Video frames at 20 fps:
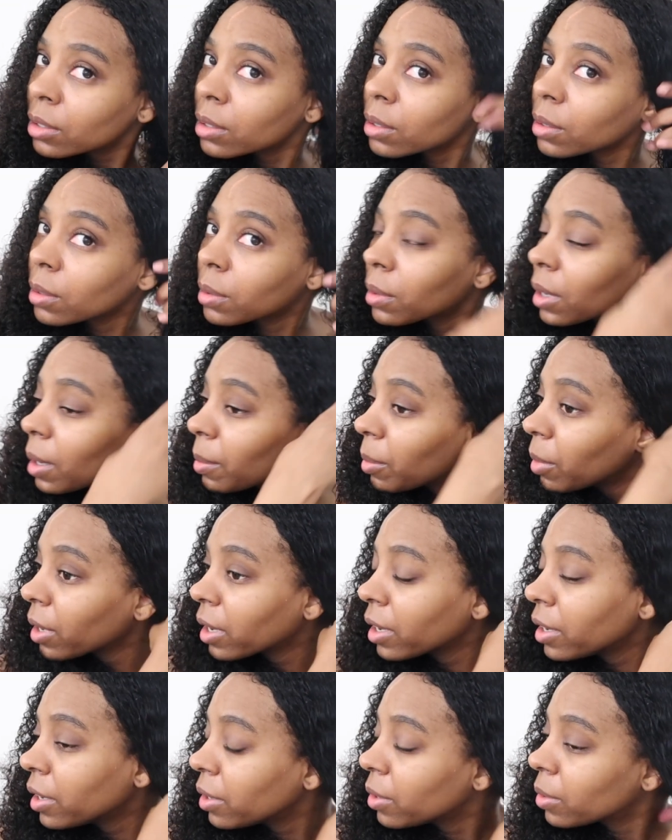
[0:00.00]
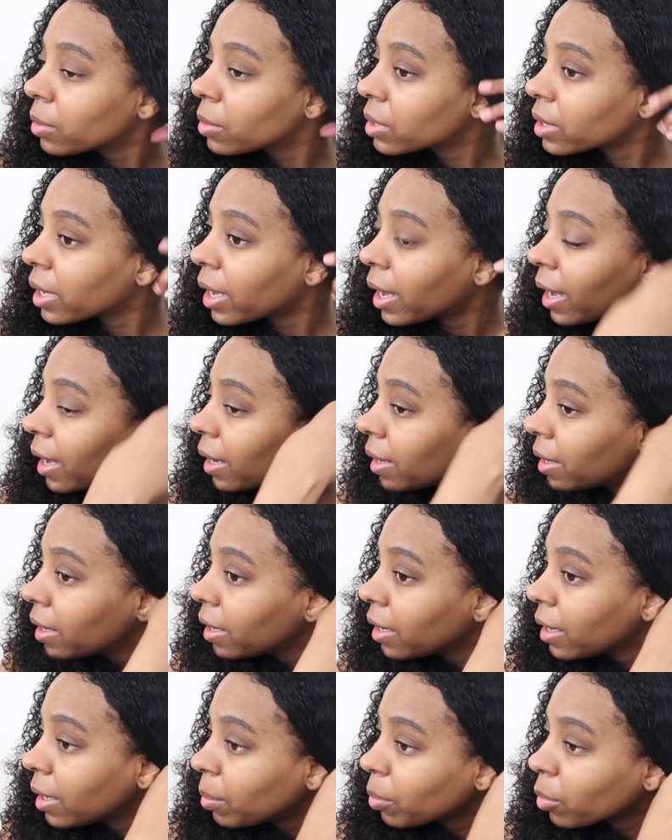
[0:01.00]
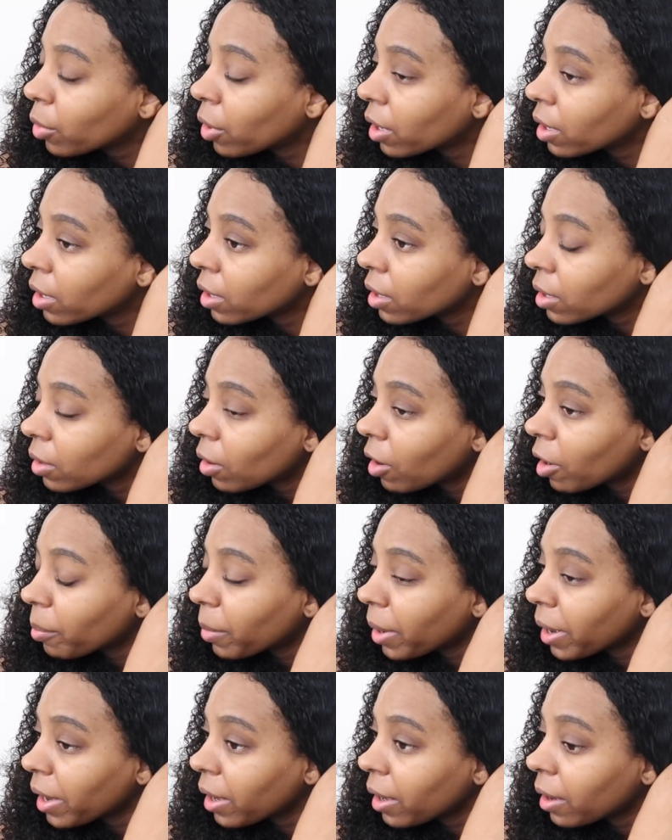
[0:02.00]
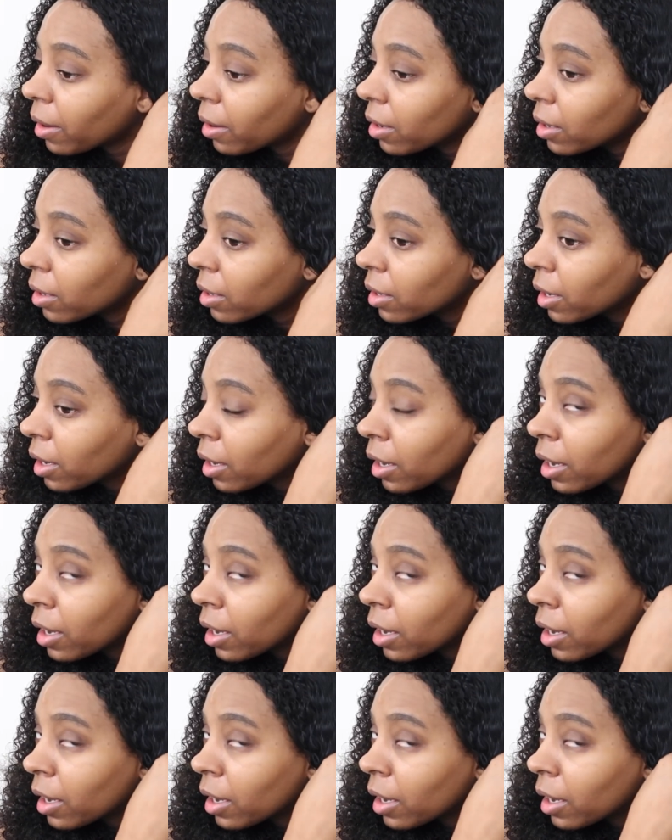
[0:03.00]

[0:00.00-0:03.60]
so I'm not going to use any product on my hair.